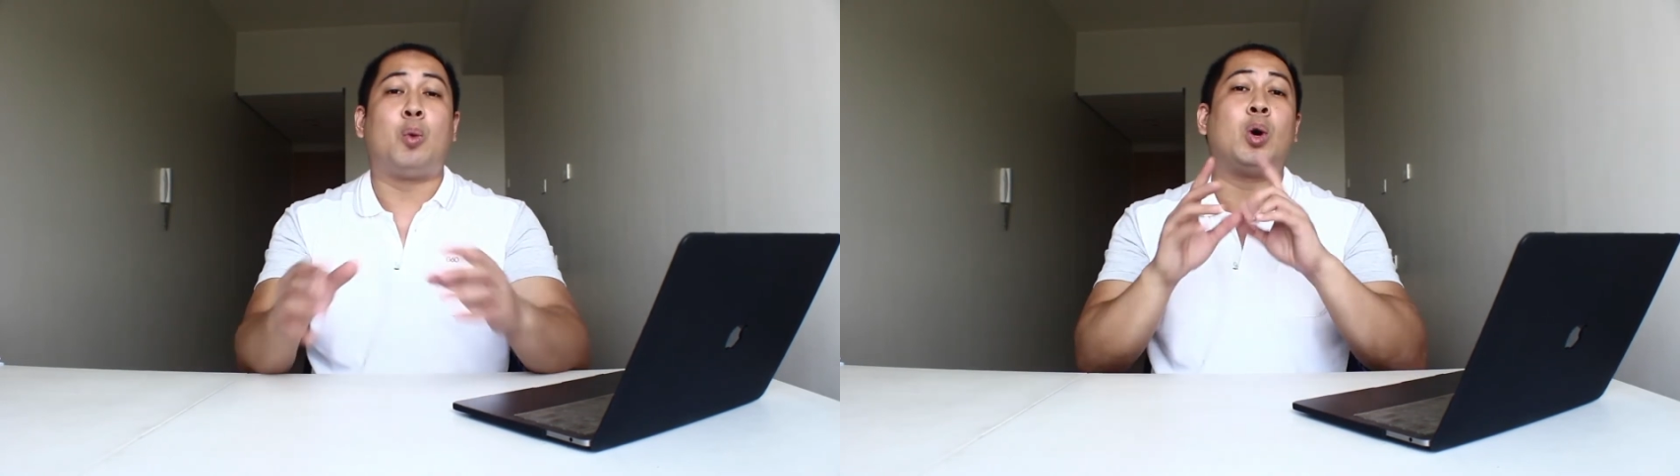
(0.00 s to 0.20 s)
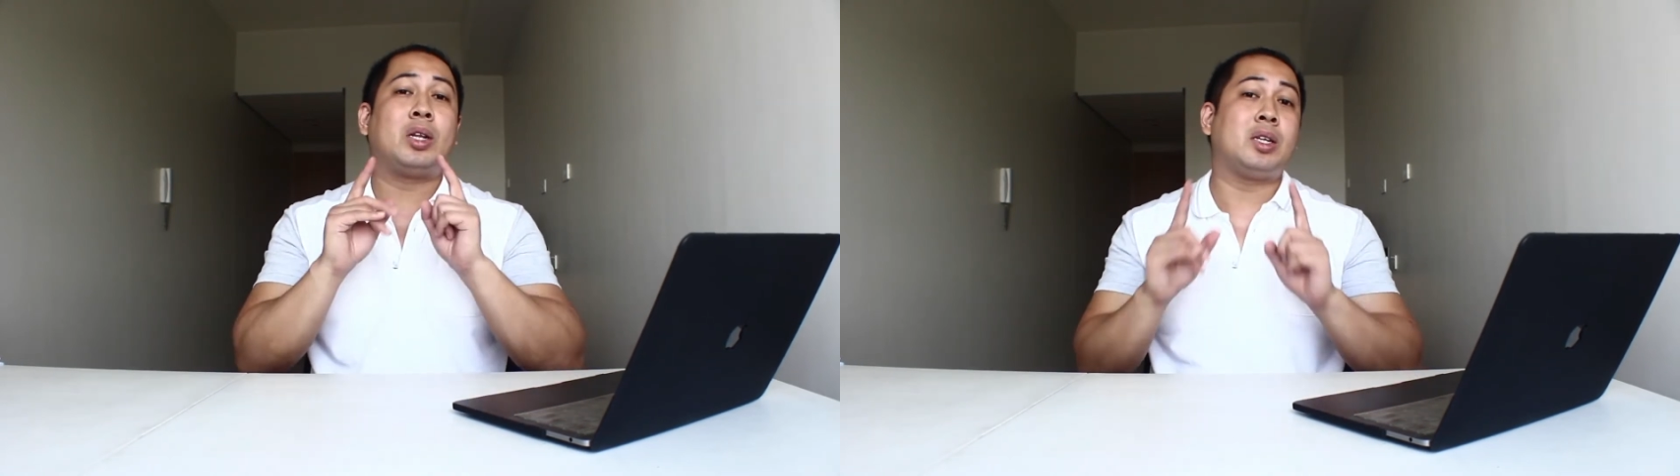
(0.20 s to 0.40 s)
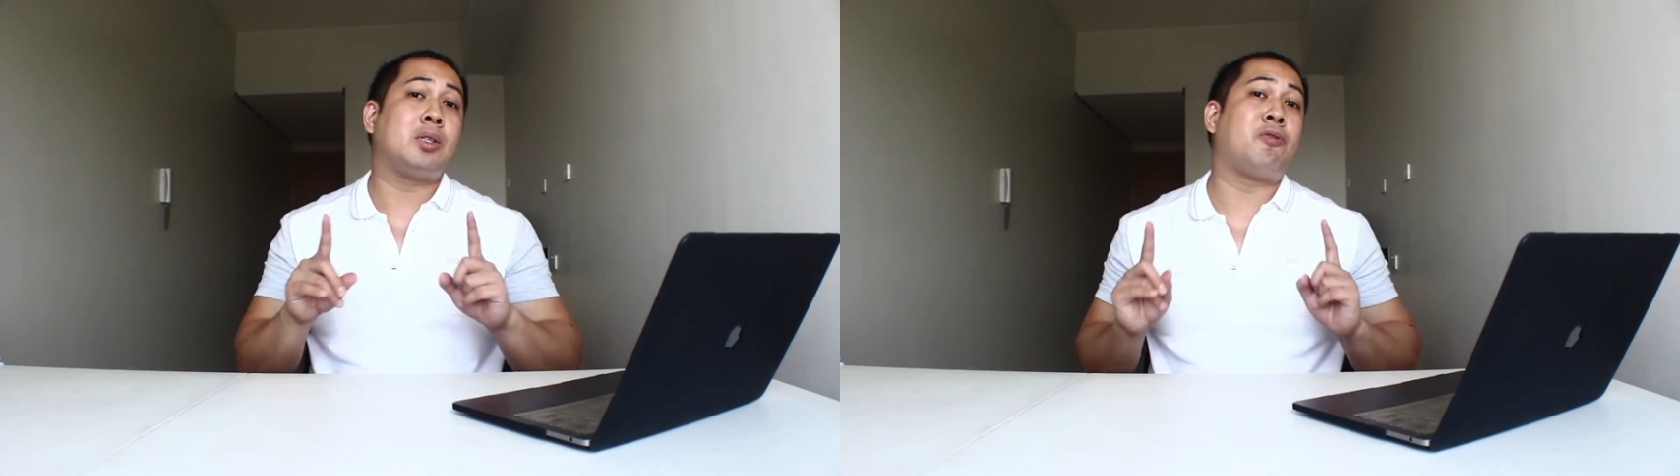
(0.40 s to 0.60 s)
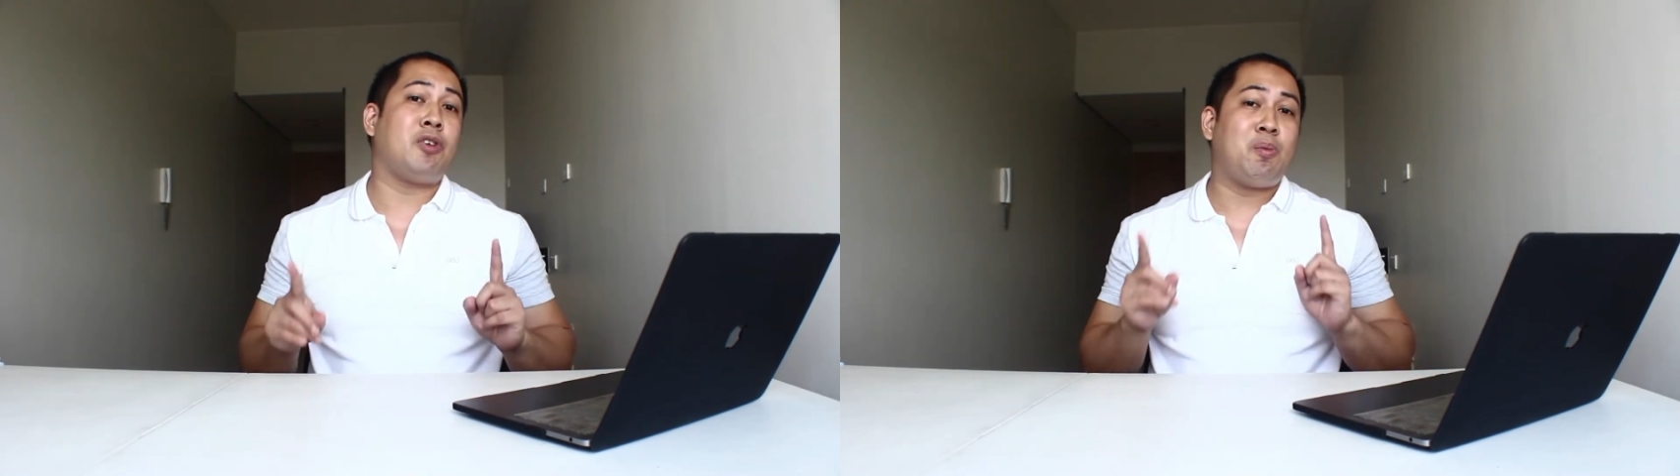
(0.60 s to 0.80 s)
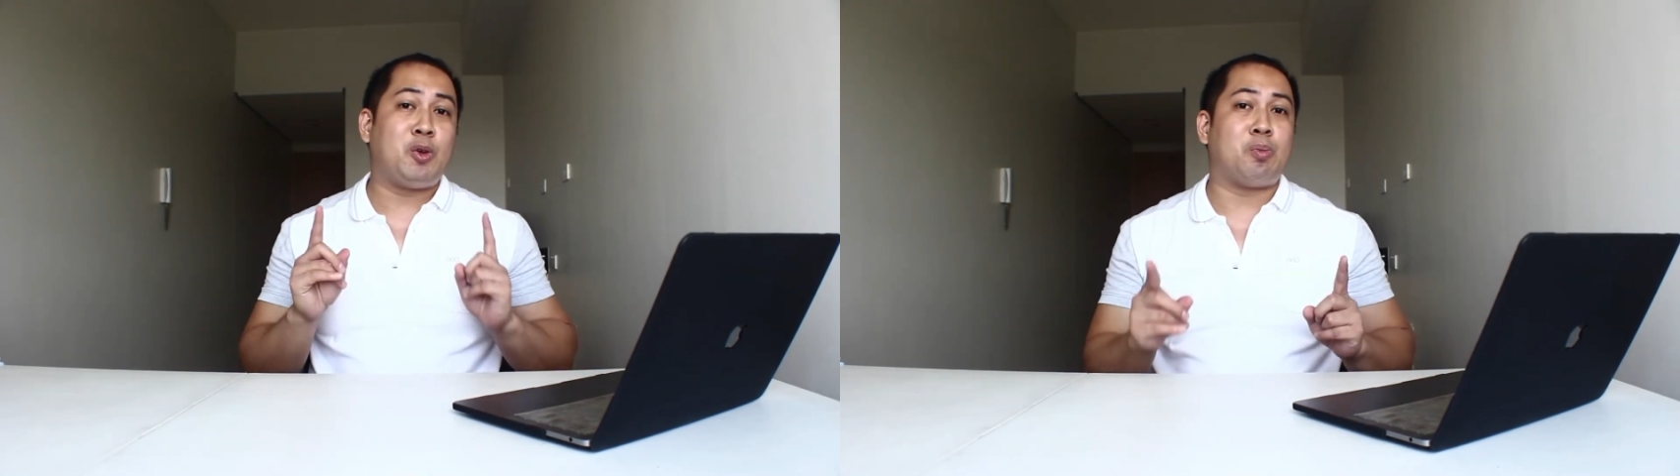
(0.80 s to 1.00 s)
What does
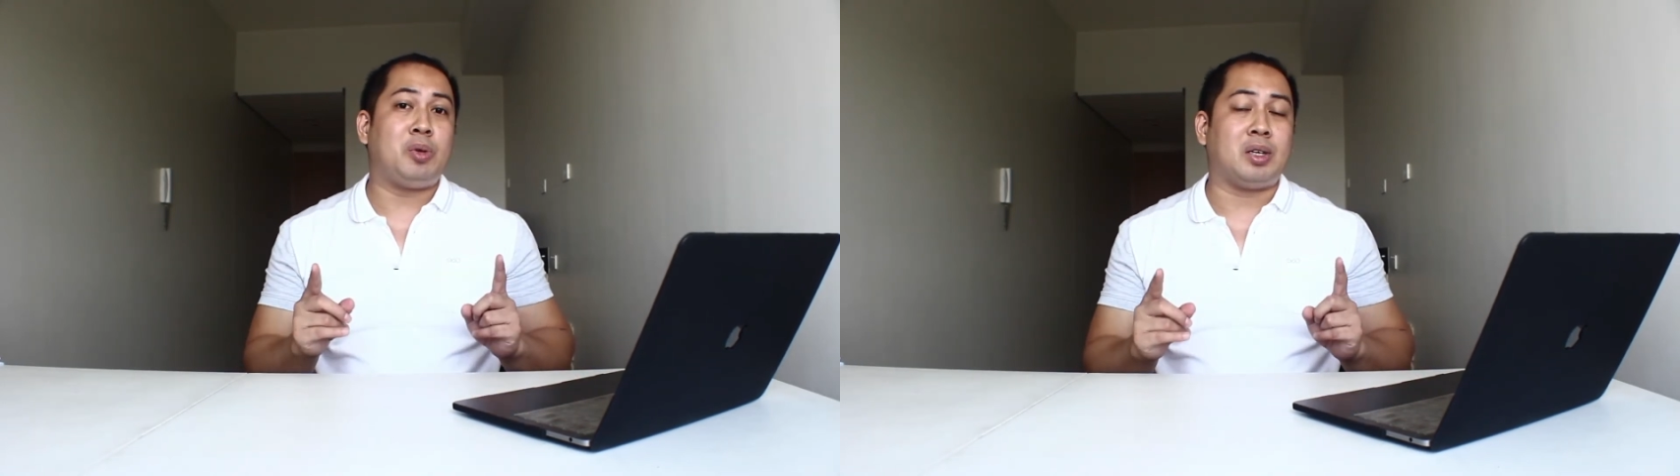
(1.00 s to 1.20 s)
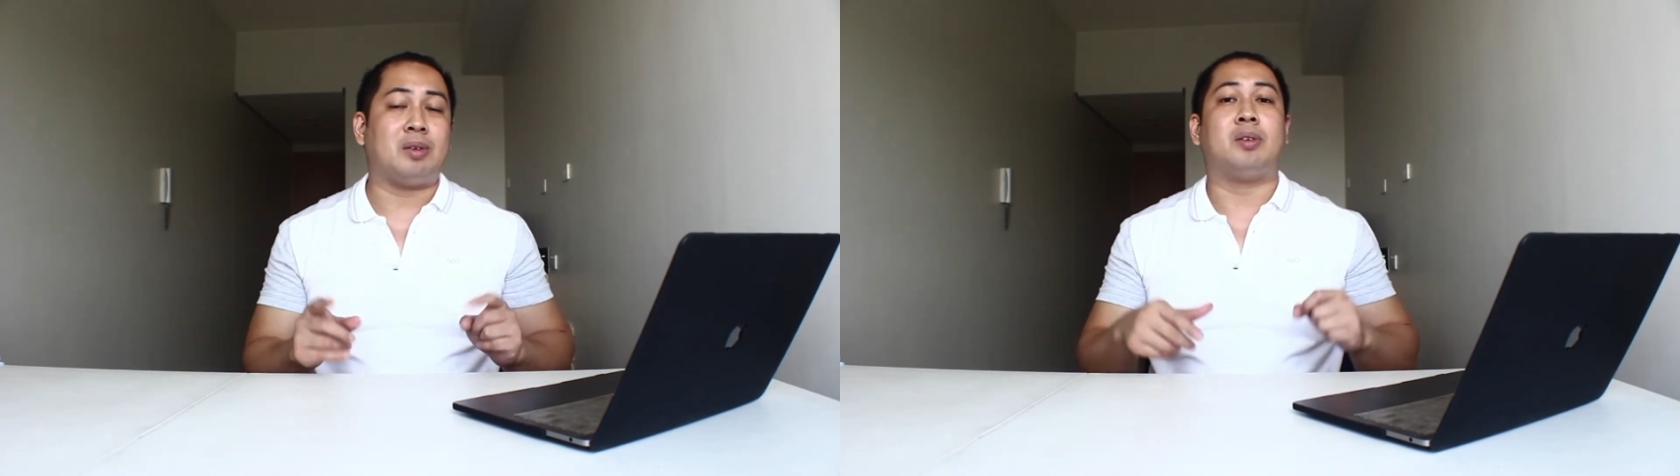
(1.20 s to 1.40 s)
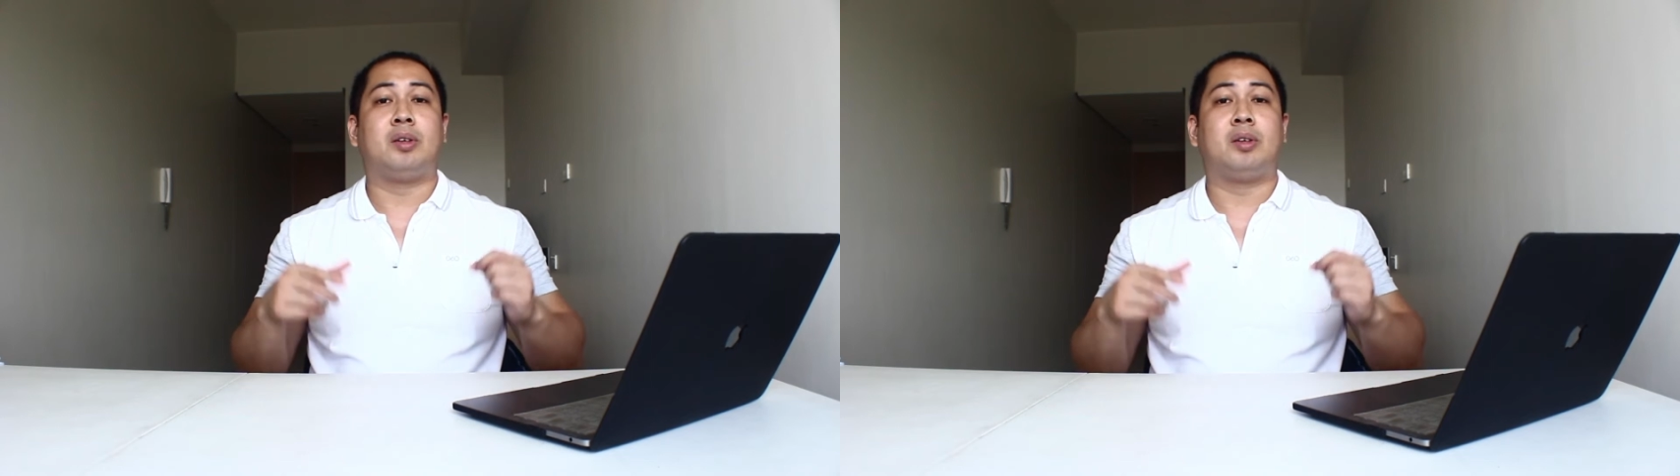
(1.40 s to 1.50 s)
freemium mean?